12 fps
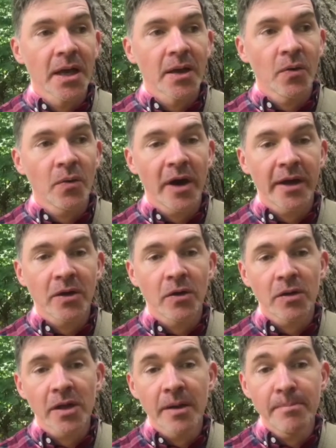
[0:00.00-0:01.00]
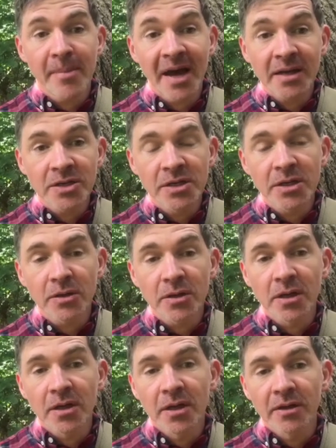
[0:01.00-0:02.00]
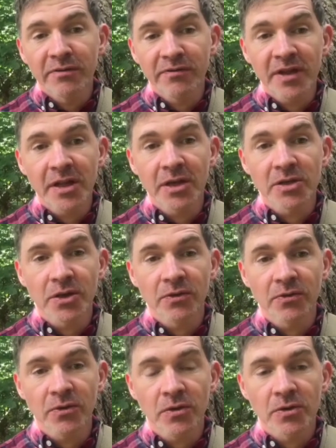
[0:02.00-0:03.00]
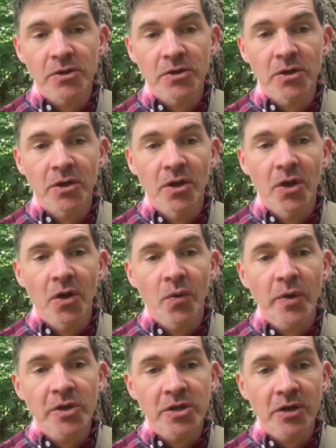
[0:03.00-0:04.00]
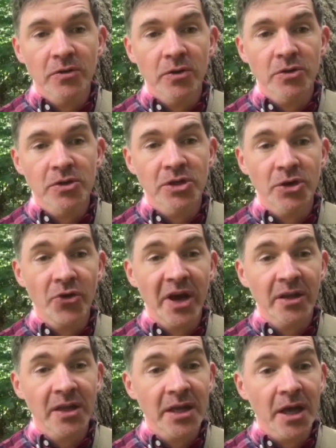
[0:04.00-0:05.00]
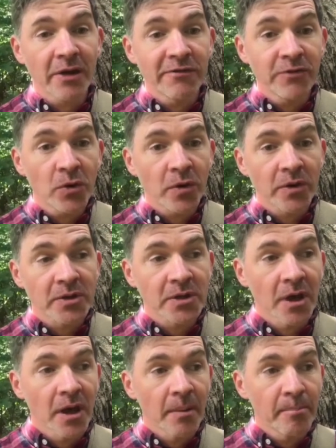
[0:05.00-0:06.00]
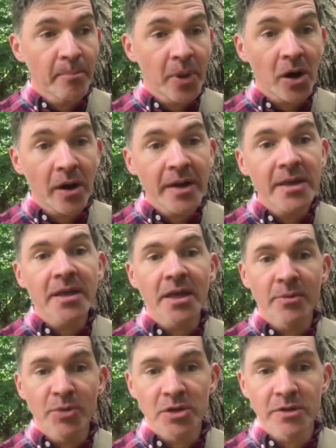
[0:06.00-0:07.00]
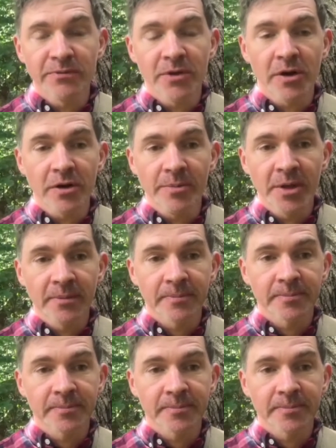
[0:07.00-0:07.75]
what I call imaginal feelings and thoughts, which are those directly evoked by the image environment,